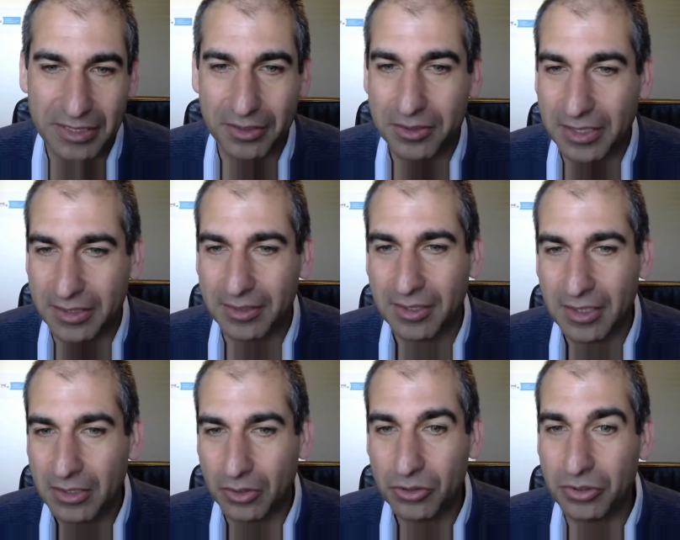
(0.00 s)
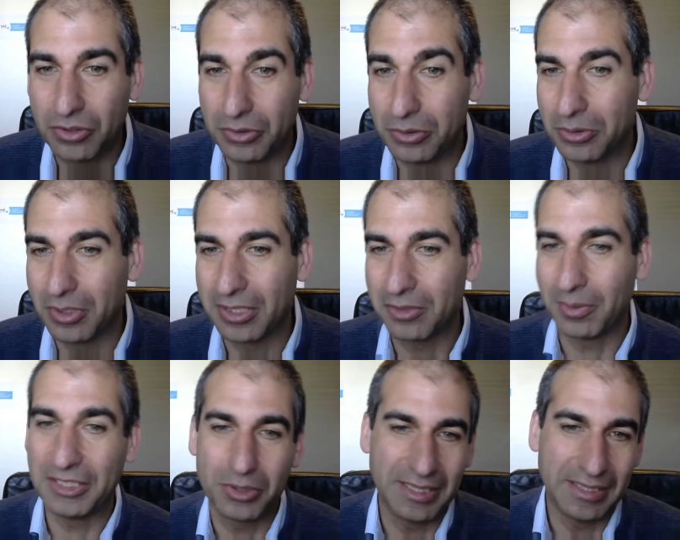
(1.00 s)
And also, you are quite
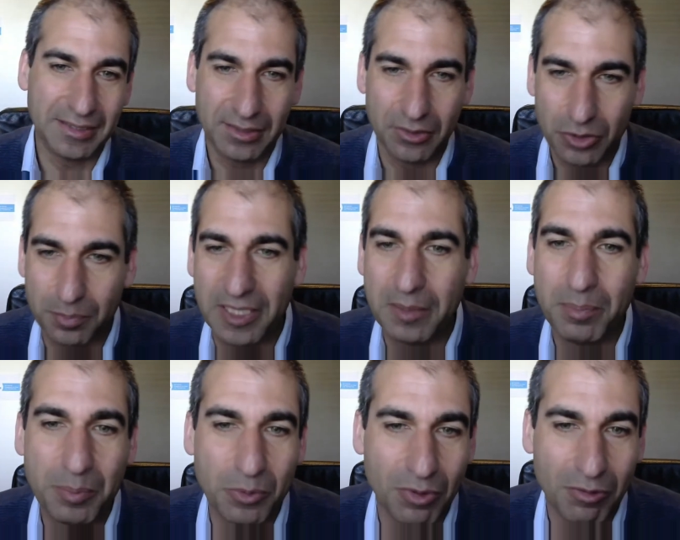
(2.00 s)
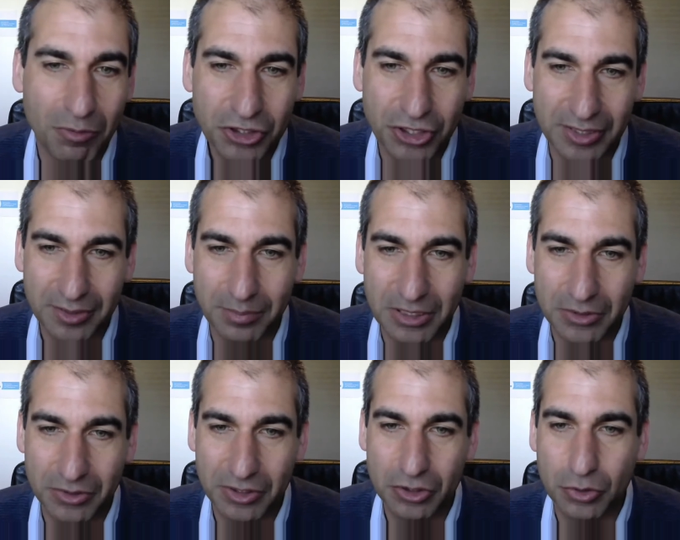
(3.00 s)
sure then that not many people will watch it
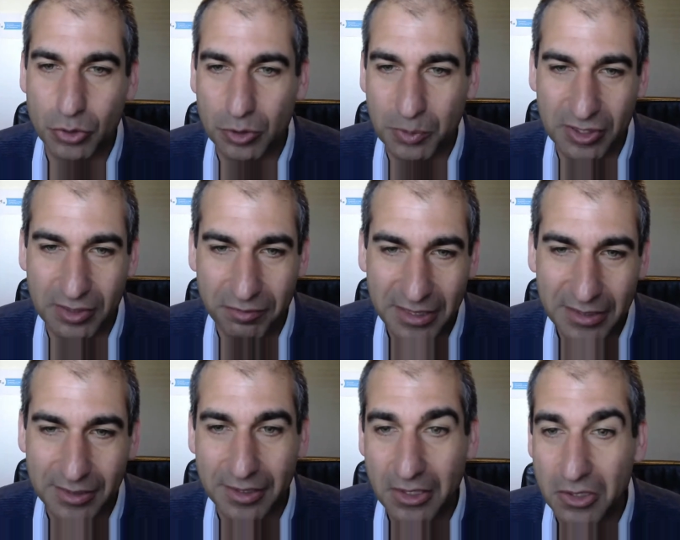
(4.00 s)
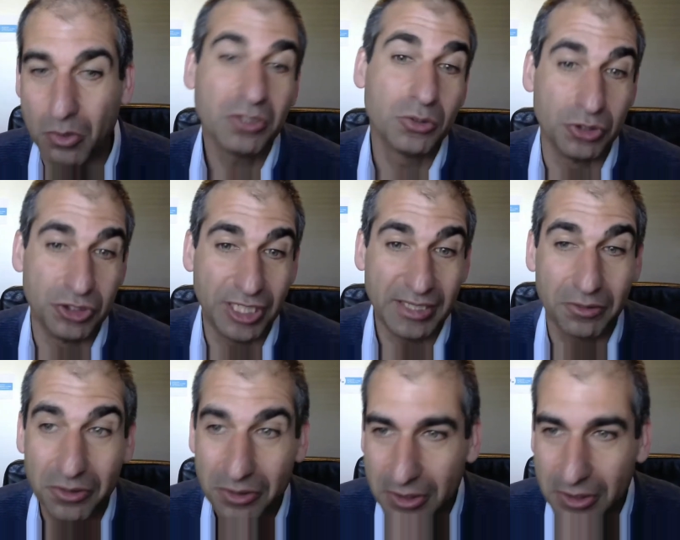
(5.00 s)
because it's too specific or too general.